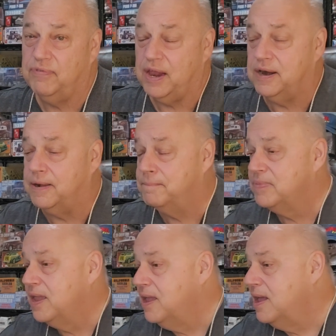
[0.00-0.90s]
I don't
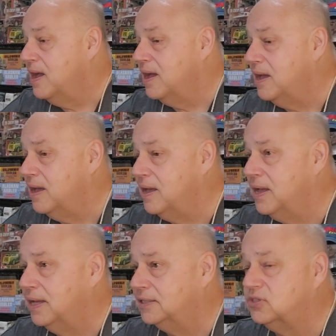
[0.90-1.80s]

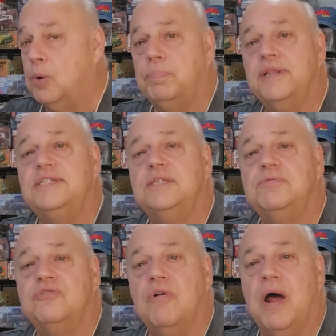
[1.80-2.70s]
know. So please
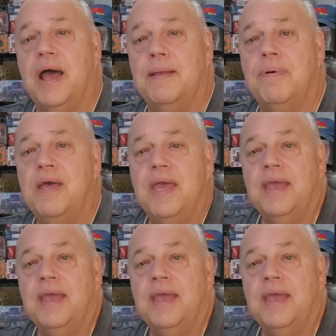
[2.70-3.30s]
subscribe,